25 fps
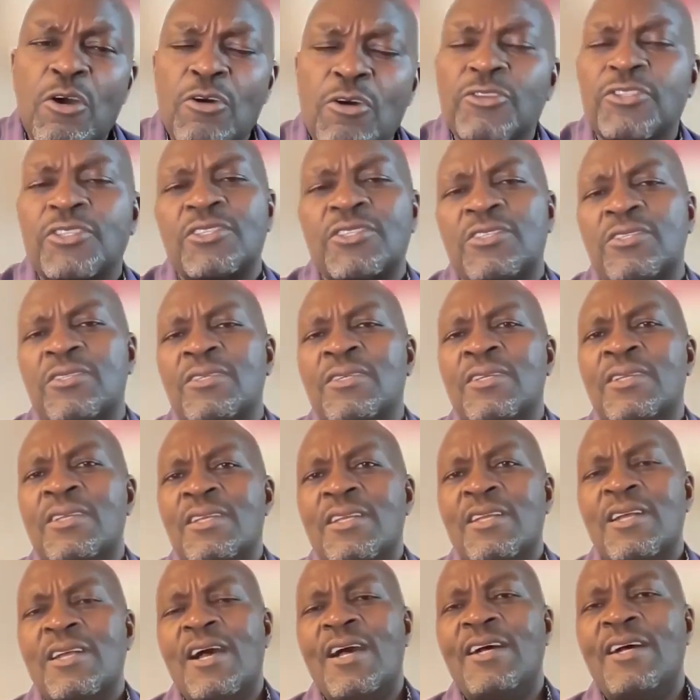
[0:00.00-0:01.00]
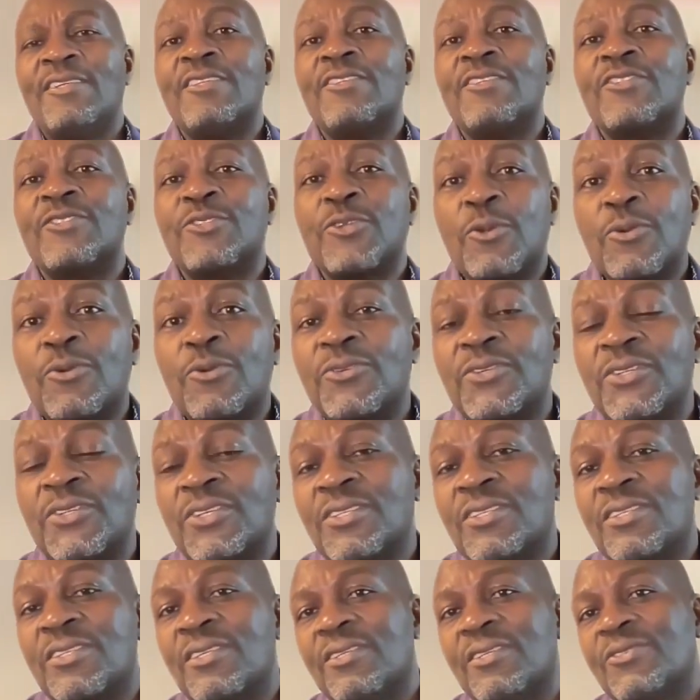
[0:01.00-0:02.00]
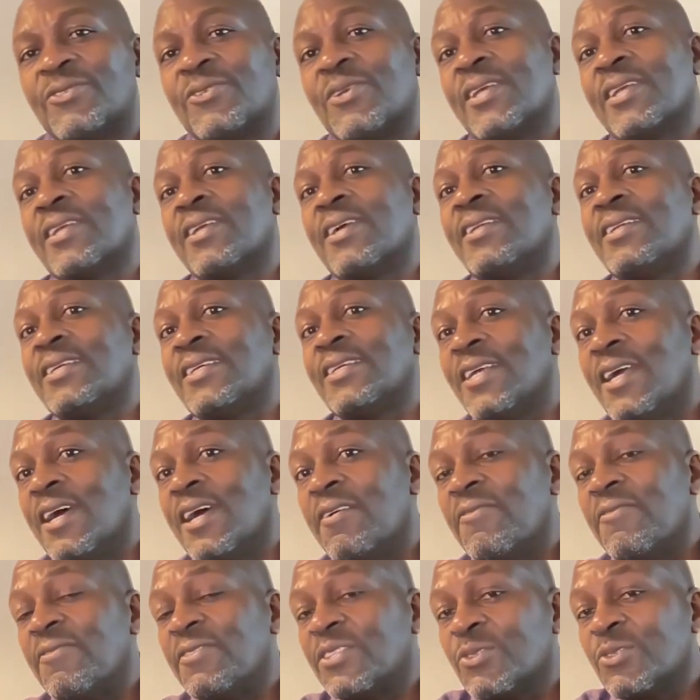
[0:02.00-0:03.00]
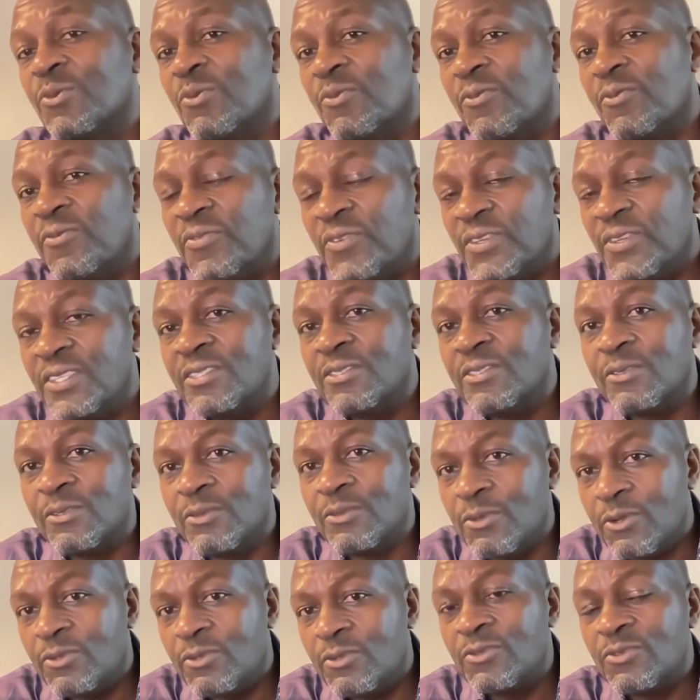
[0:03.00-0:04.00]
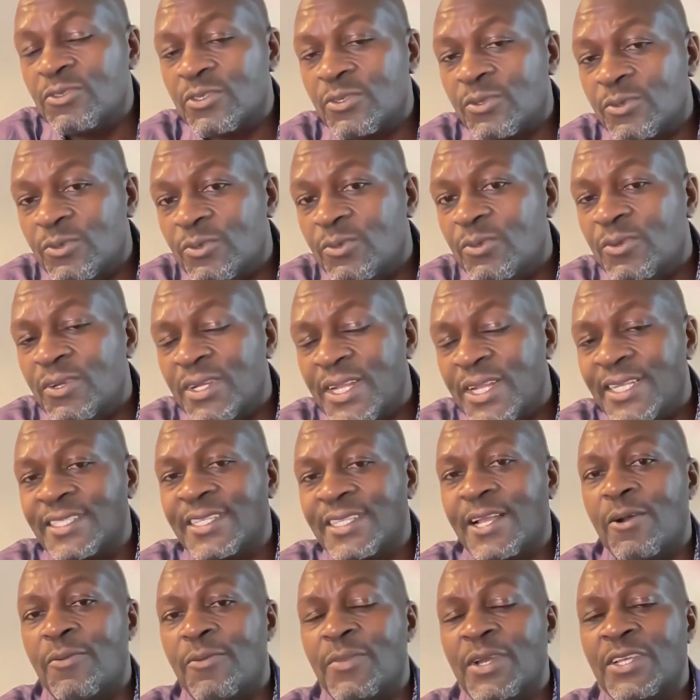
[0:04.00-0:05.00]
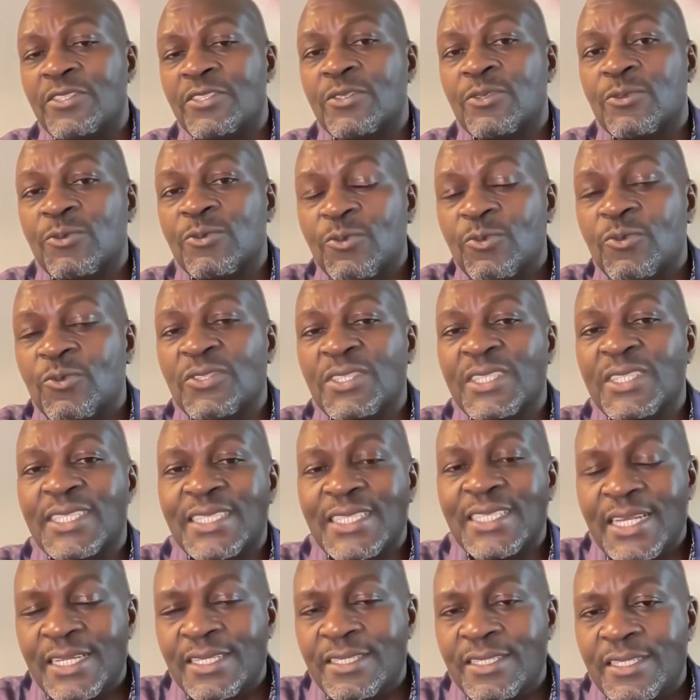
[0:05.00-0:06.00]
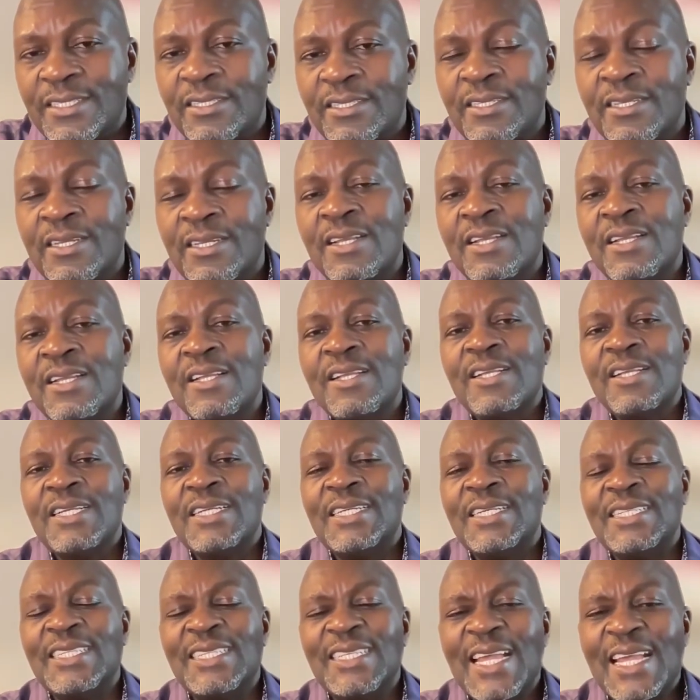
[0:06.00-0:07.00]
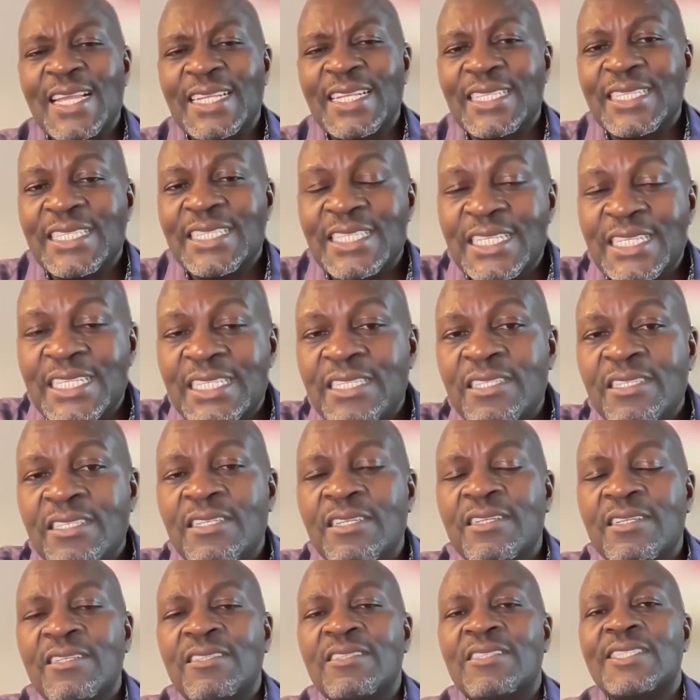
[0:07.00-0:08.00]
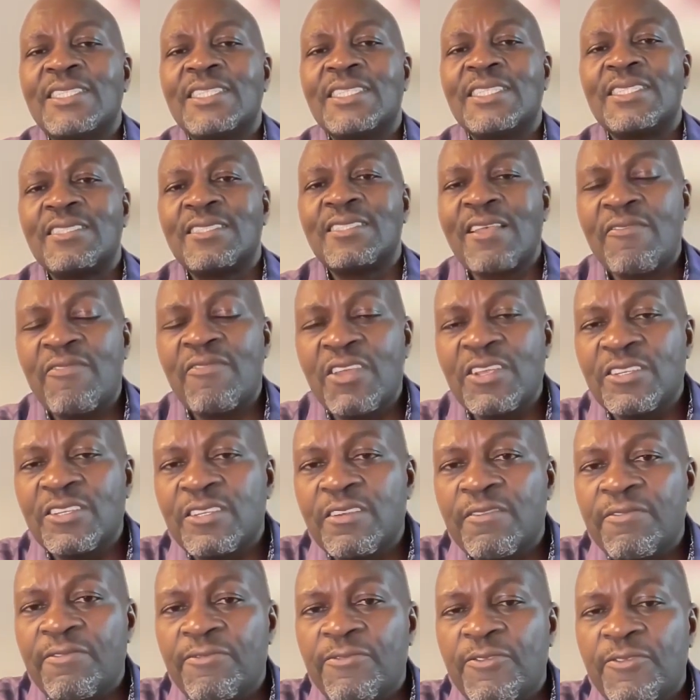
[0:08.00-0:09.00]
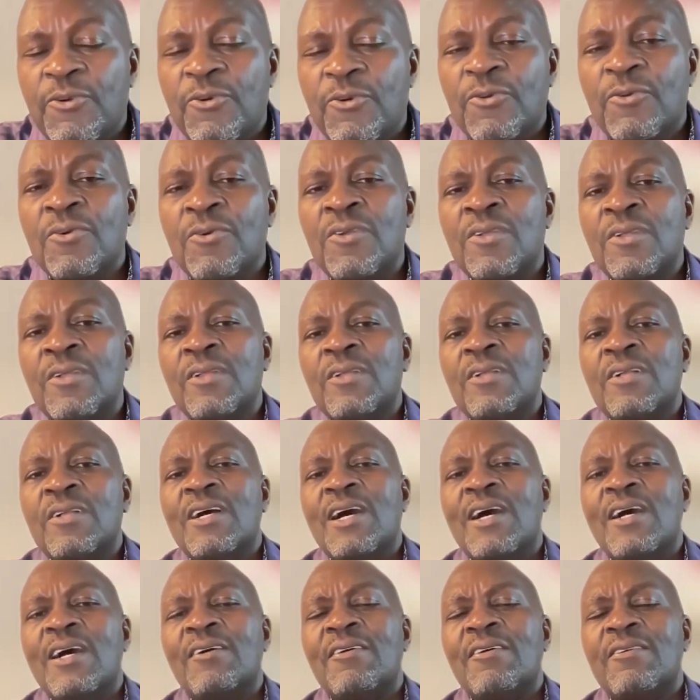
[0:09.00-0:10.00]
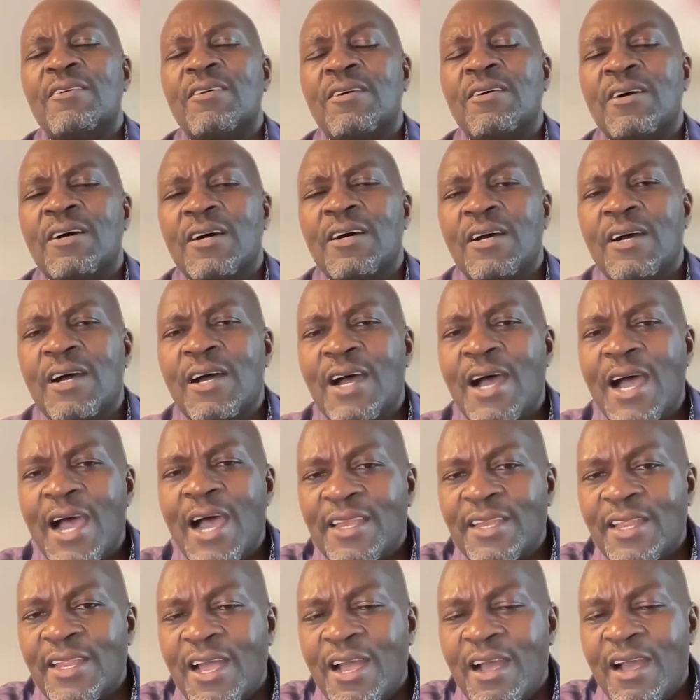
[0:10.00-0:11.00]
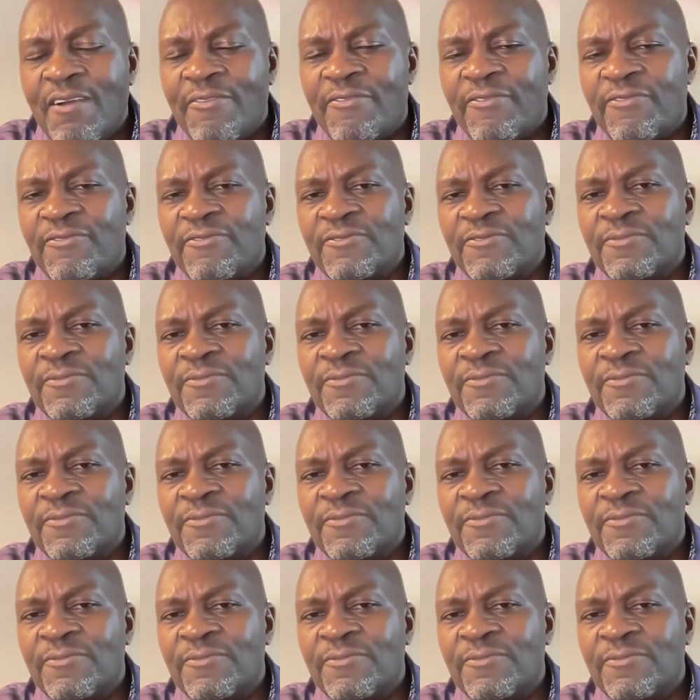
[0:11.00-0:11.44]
goat and sold it so I can give school fees to go to school. That's how my school started in 1974.5.